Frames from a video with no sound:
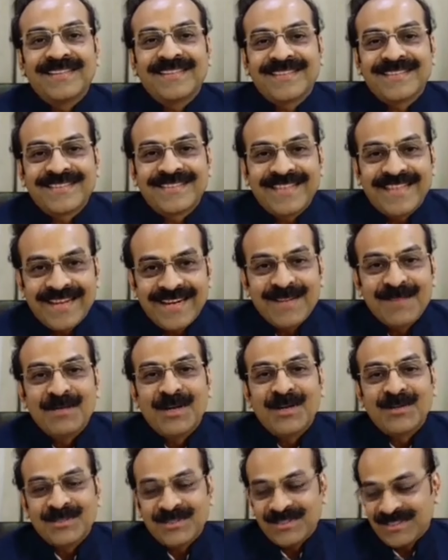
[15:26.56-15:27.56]
tell
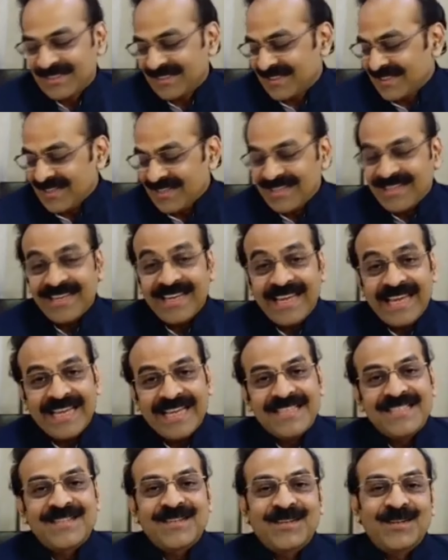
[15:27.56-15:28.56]
about the age
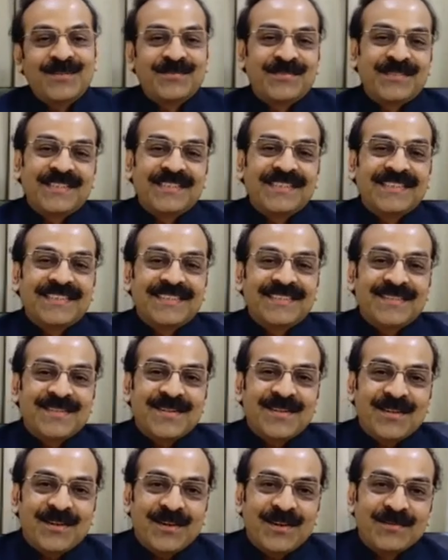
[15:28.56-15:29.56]
of the
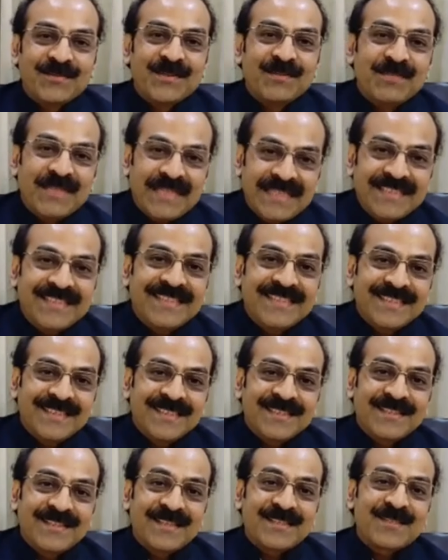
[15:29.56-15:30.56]
of the beads
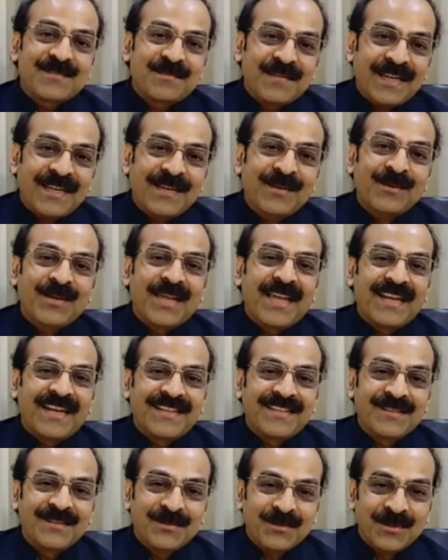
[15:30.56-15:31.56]
just by looking at the
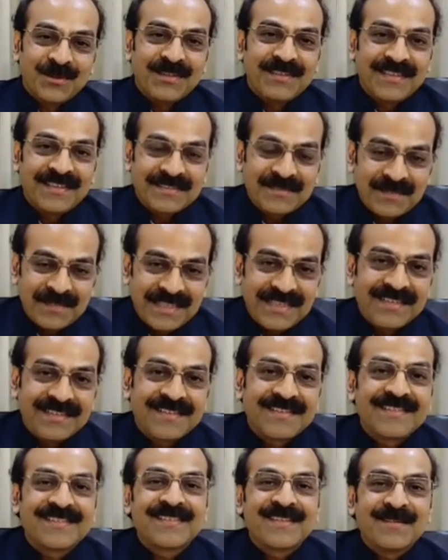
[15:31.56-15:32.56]
board. That's a very
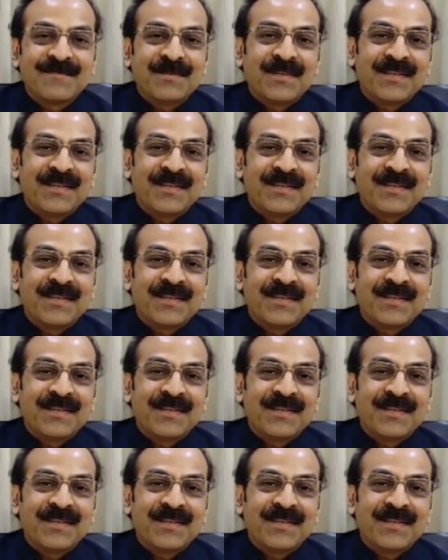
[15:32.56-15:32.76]
interesting part.